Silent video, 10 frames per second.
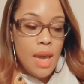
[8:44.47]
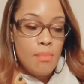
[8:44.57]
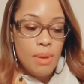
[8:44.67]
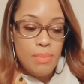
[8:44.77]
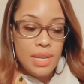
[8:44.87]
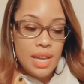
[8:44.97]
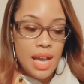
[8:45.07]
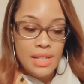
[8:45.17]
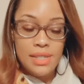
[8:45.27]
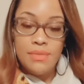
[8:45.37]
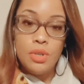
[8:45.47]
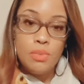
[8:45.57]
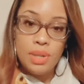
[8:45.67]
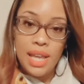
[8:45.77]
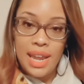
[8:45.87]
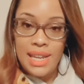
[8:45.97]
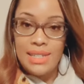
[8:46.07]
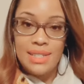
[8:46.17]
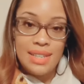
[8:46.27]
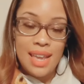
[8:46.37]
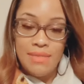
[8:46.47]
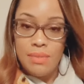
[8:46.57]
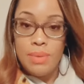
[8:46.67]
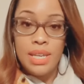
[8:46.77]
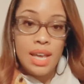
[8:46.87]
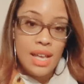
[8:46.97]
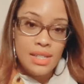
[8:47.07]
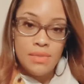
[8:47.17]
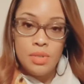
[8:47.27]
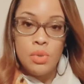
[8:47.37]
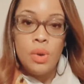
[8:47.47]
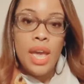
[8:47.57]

but because of you playing it safe and because of you